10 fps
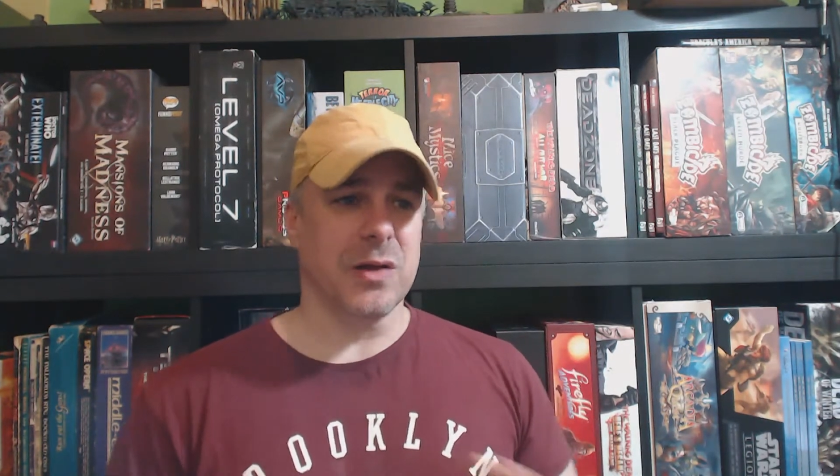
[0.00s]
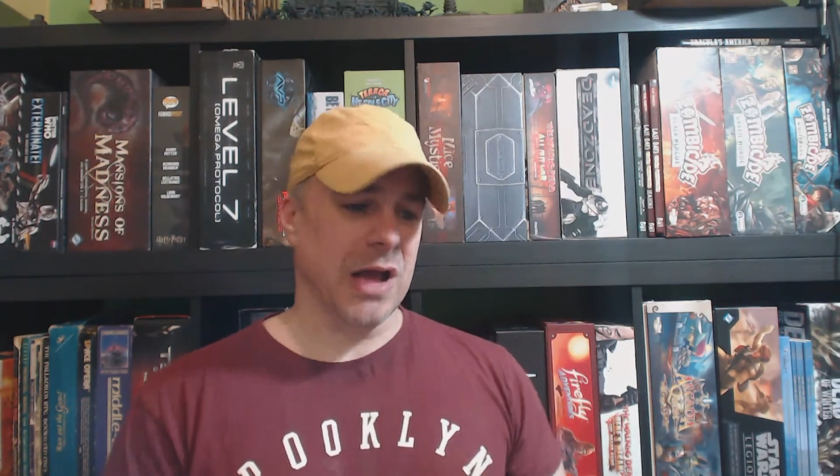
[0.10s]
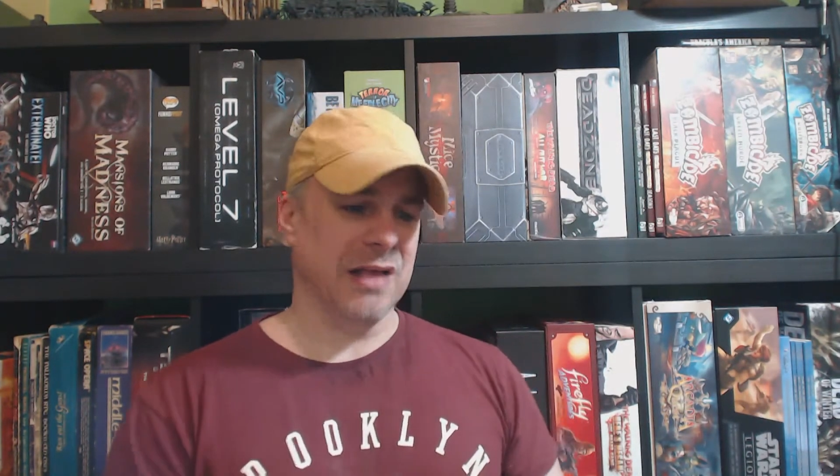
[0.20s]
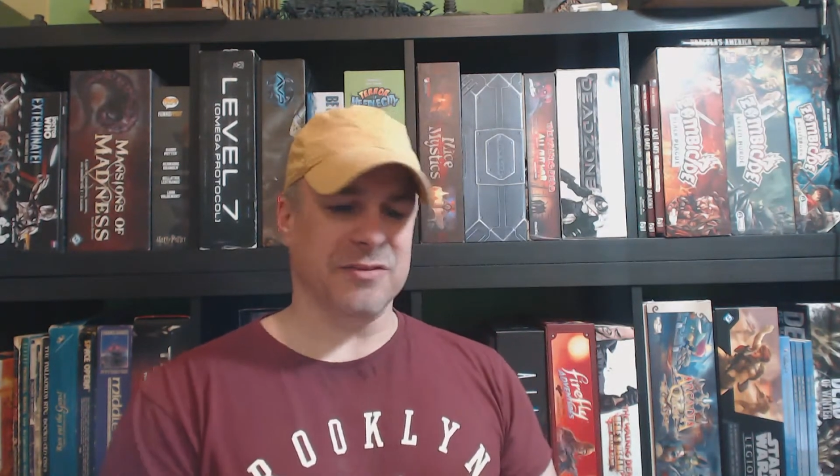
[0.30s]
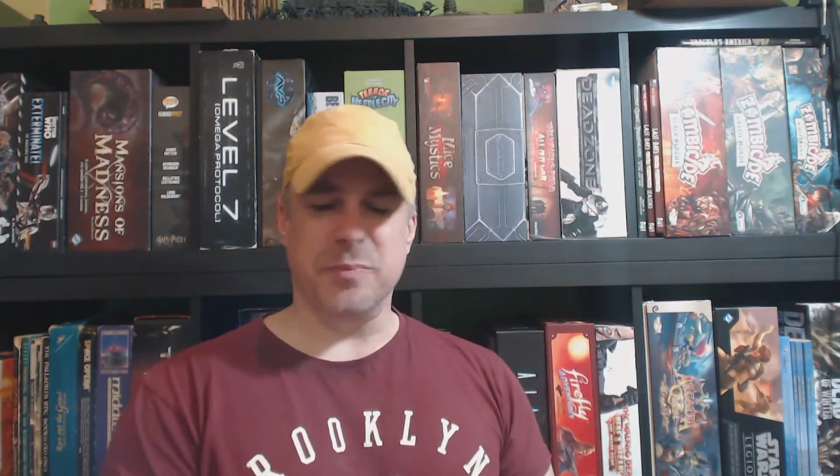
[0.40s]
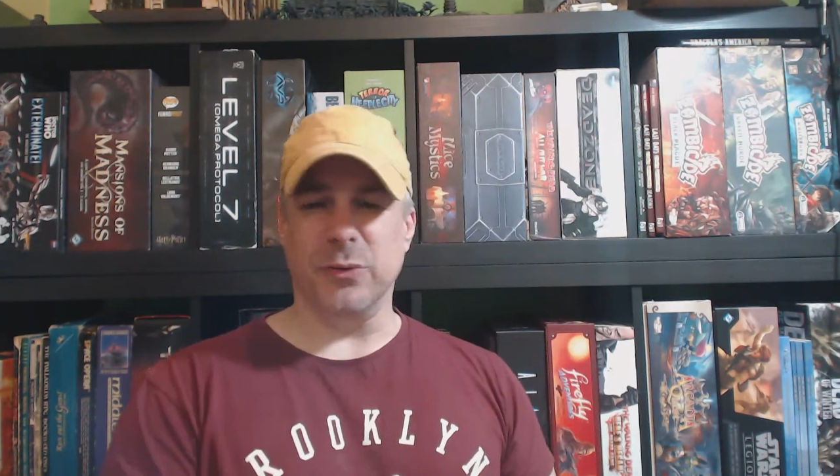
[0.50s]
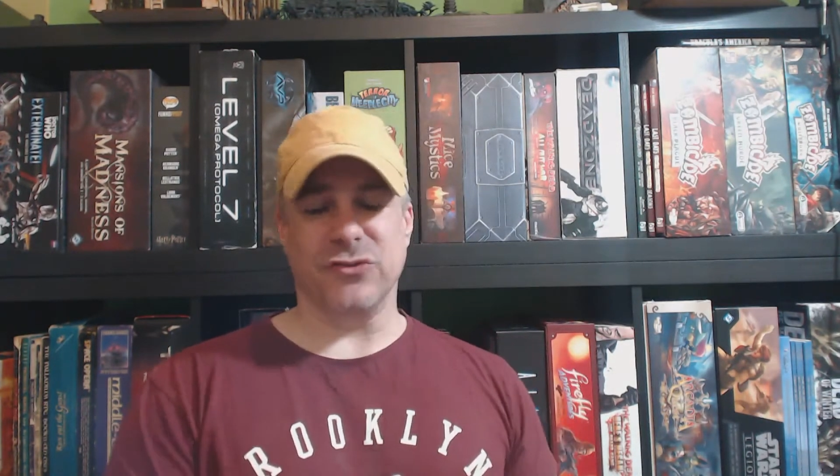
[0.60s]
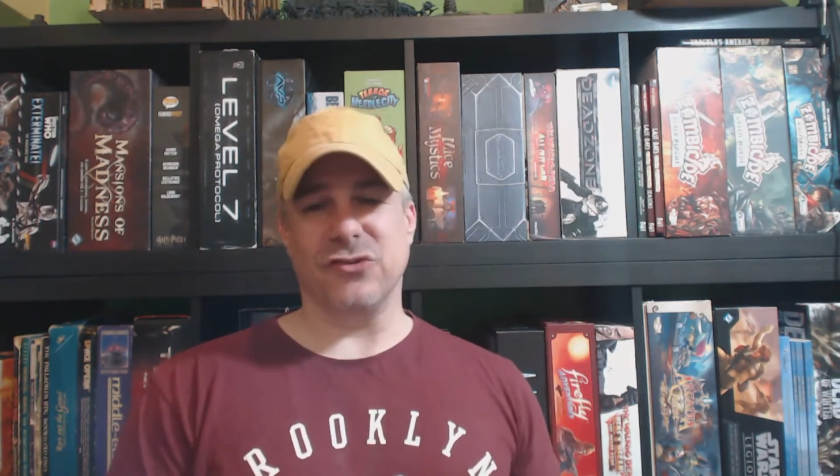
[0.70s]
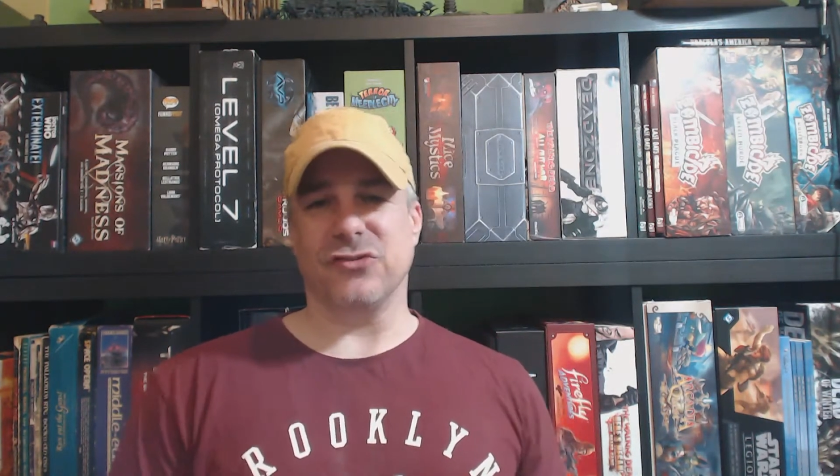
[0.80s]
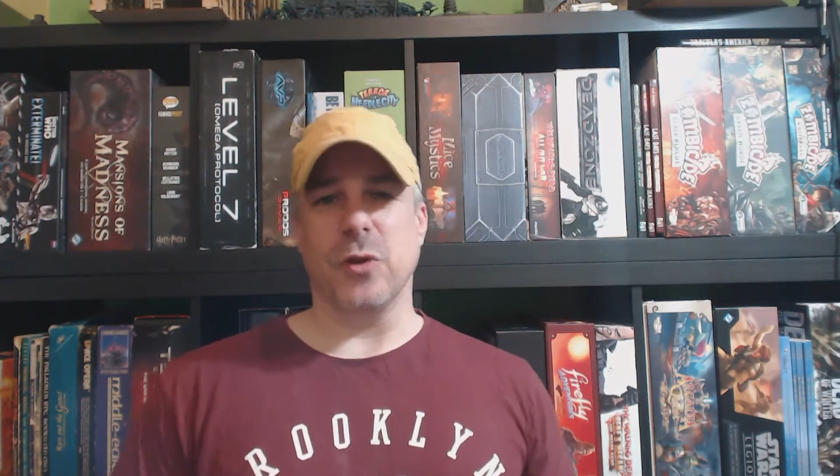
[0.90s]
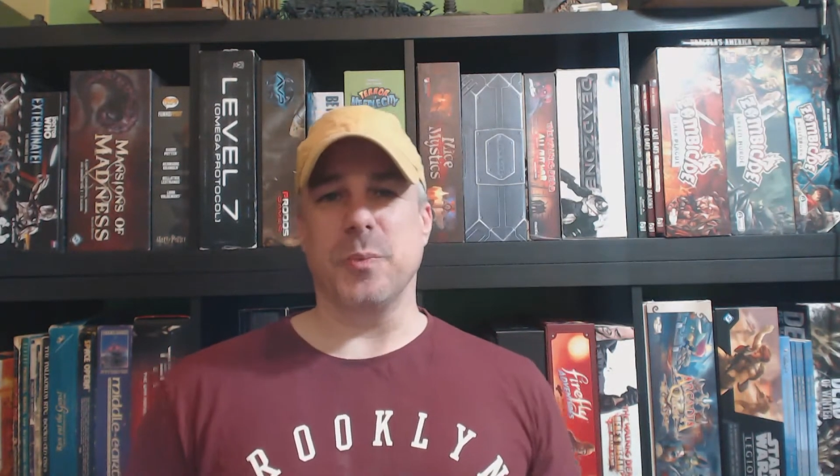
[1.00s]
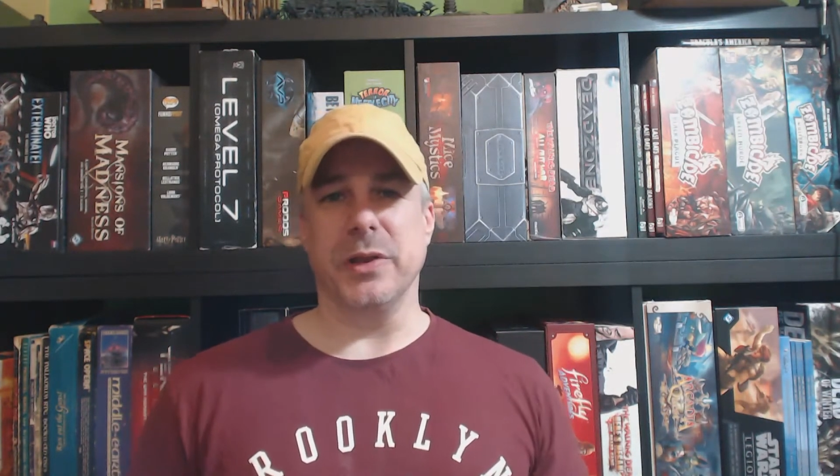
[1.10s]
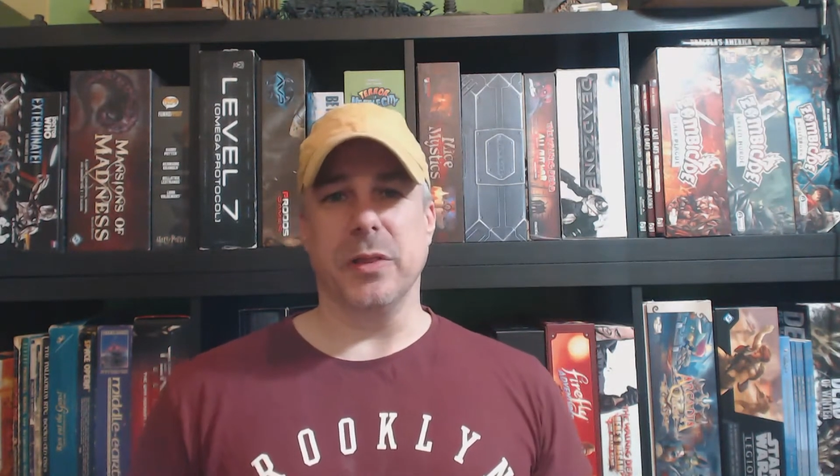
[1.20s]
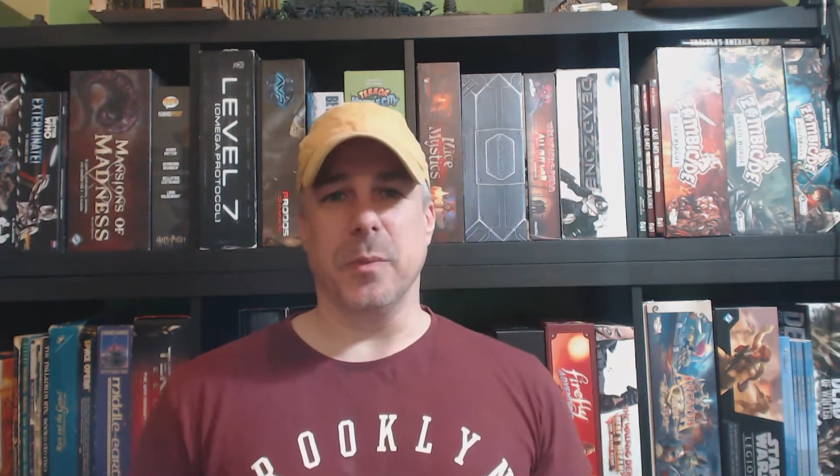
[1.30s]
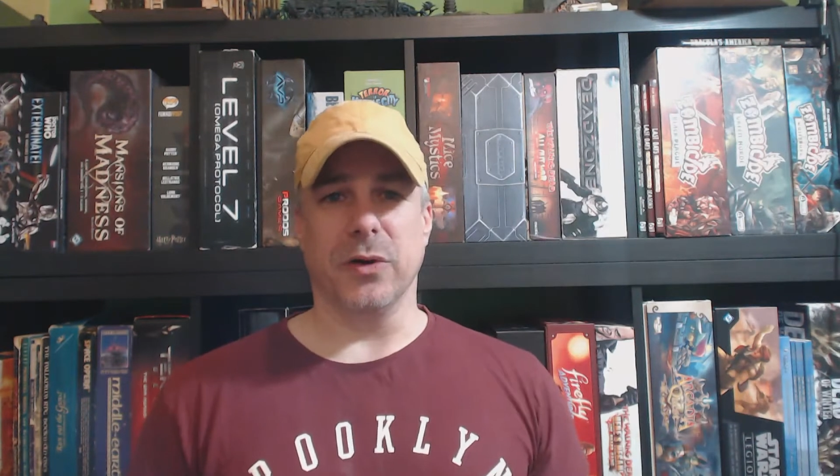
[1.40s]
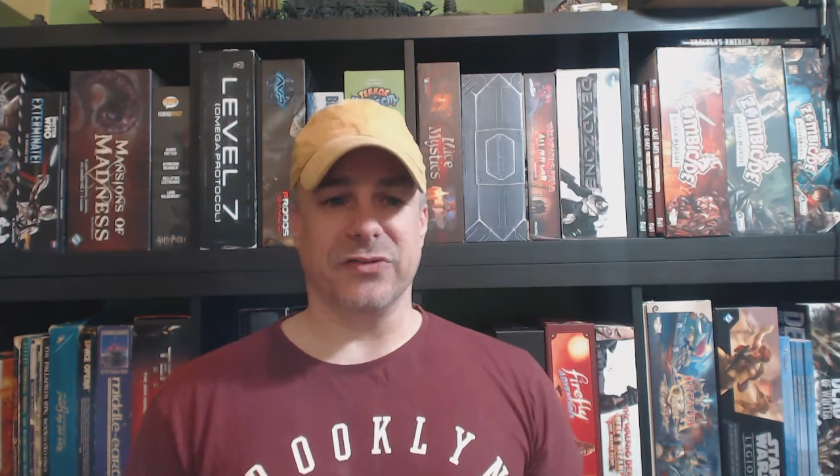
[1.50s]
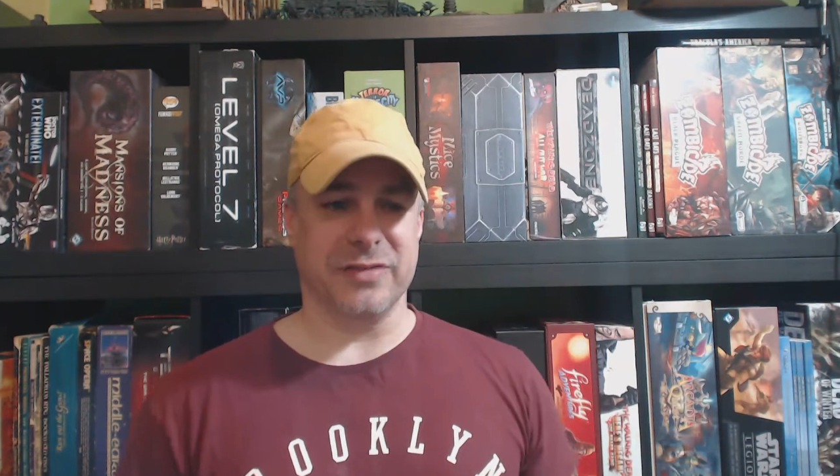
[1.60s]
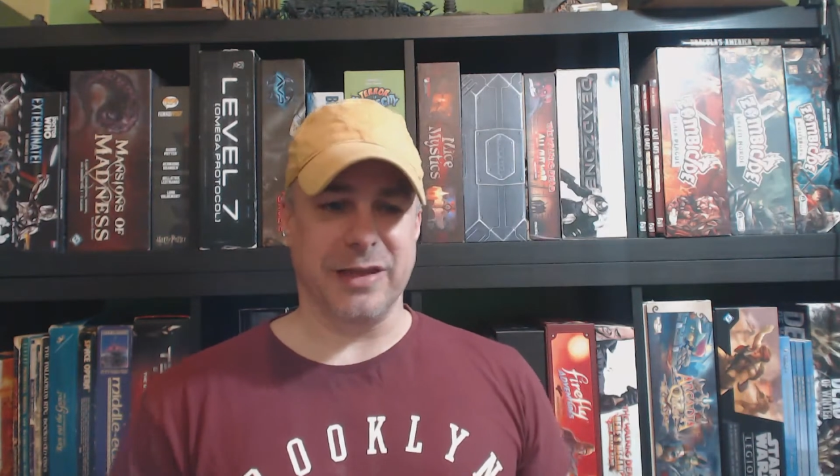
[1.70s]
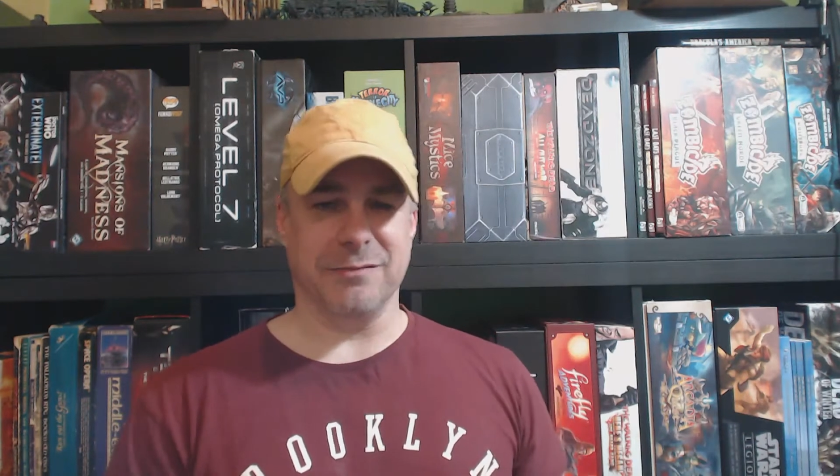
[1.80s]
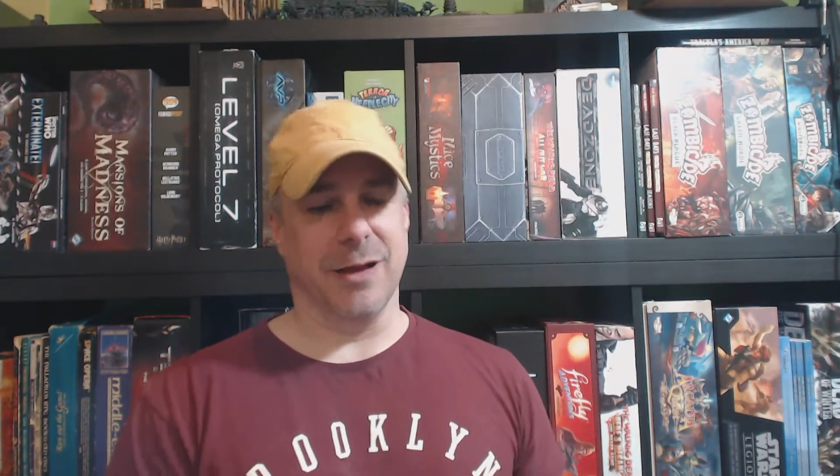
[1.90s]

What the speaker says: as opposed to just opening the box and saying,